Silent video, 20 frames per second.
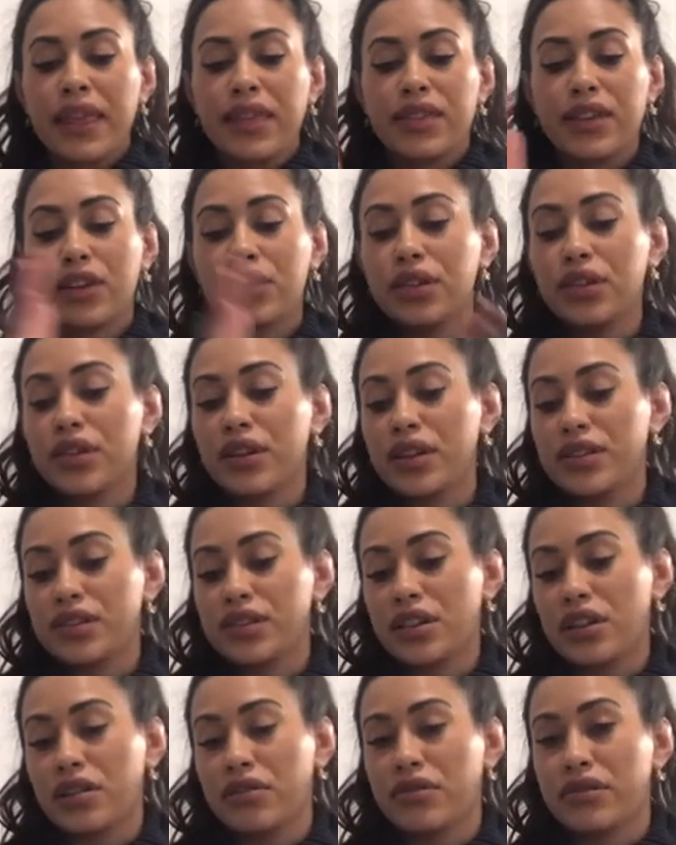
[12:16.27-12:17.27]
the glucose
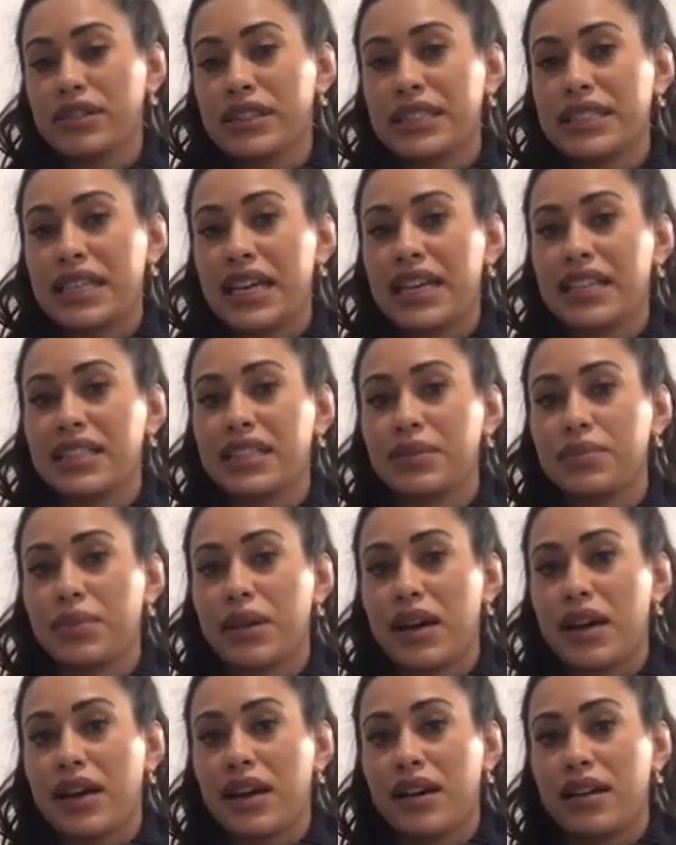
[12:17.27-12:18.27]
tolerance test
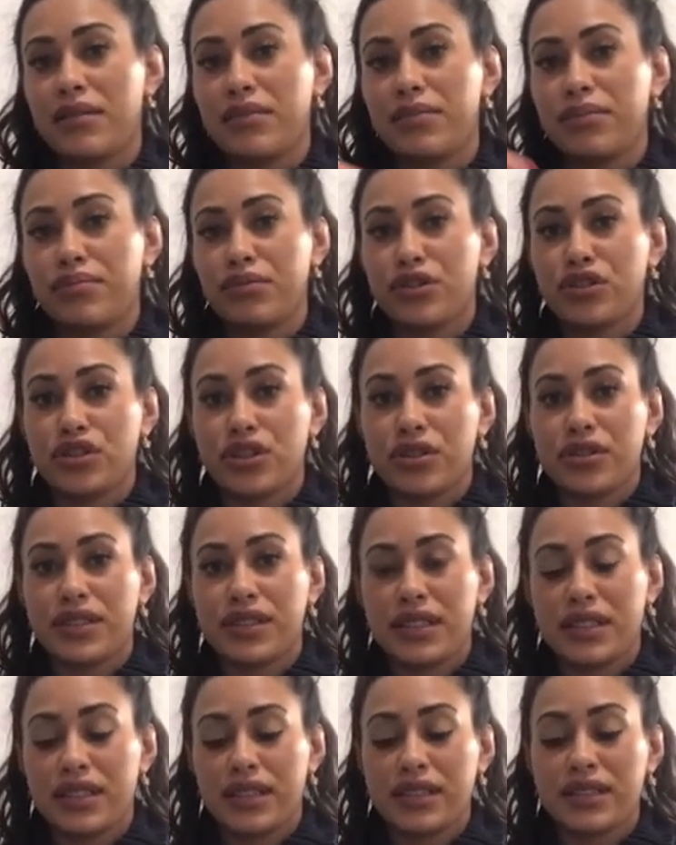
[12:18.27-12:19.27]

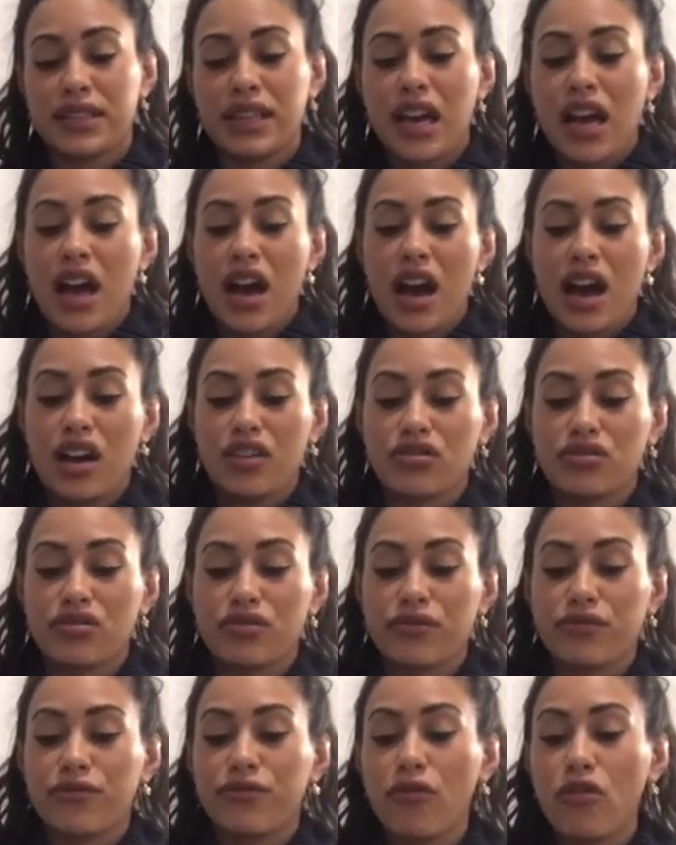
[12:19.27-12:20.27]
produces
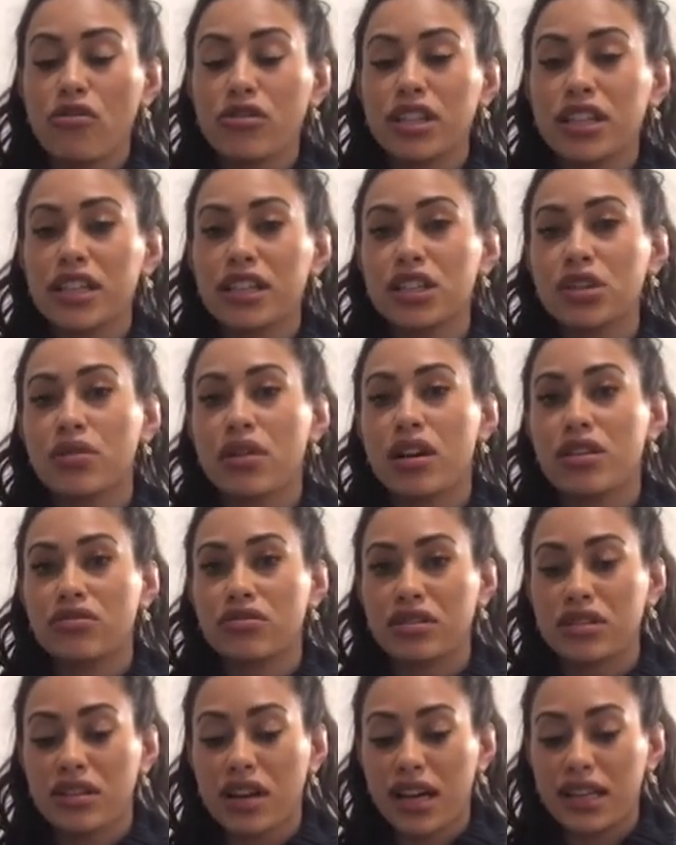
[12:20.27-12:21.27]
140 to
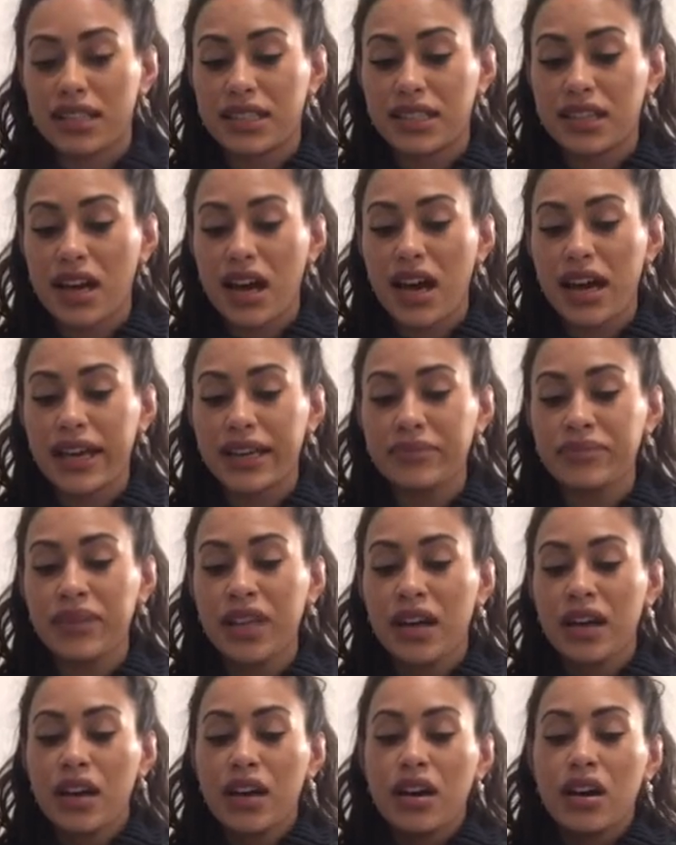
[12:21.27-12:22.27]
199,
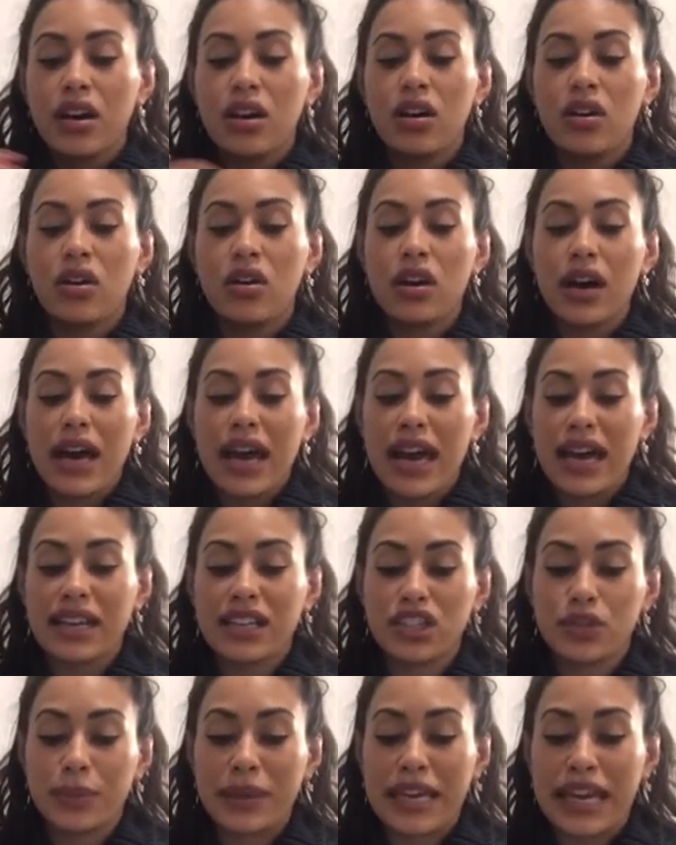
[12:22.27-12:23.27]
or a
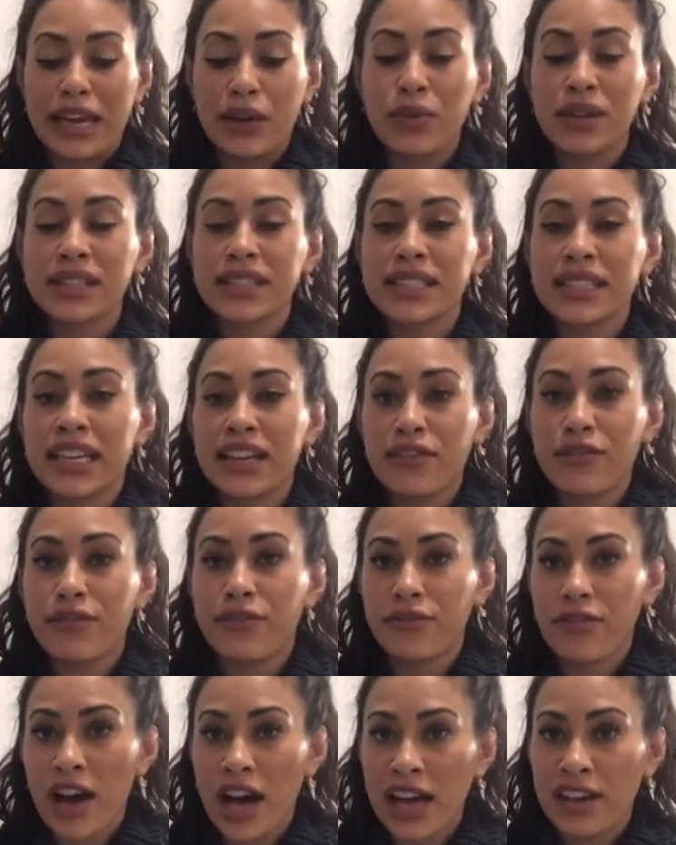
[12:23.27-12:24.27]
HbA1c of
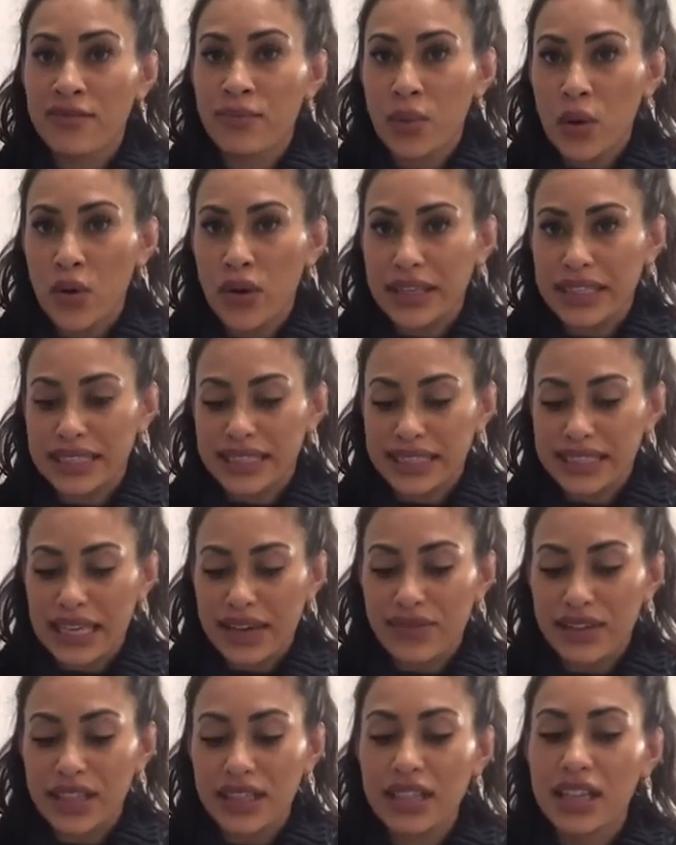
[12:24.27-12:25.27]

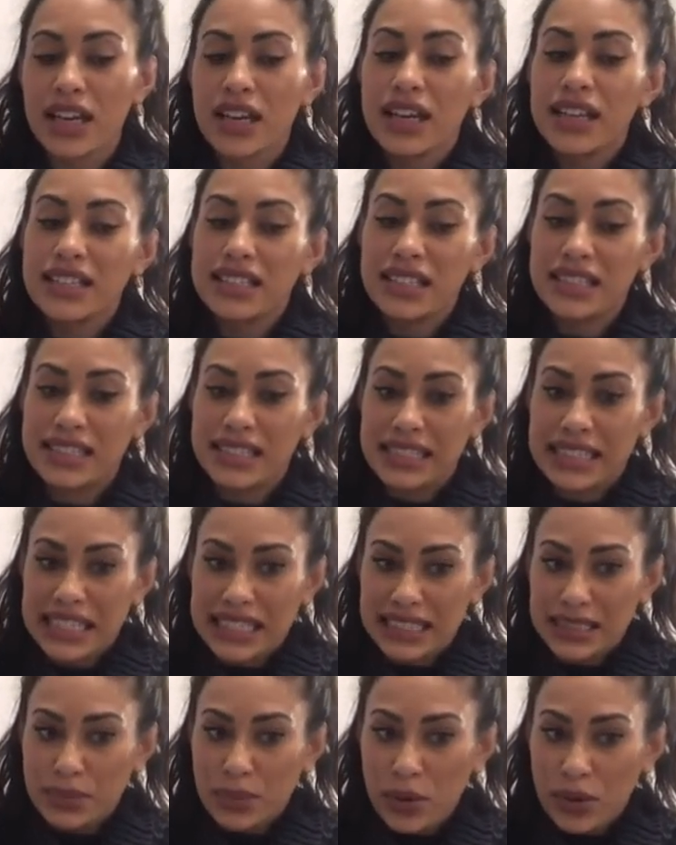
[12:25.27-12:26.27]
5.7 to
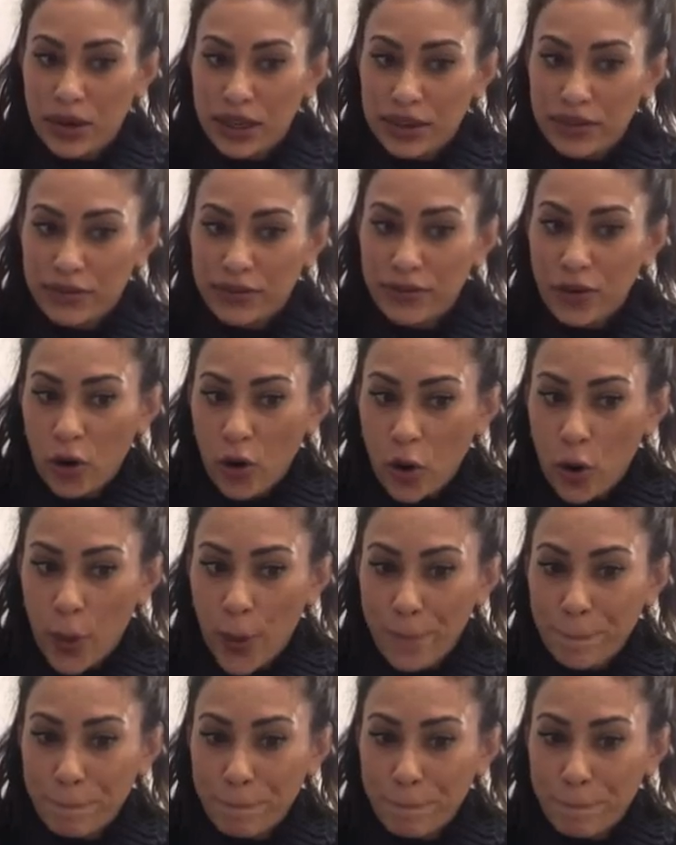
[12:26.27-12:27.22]
6.4.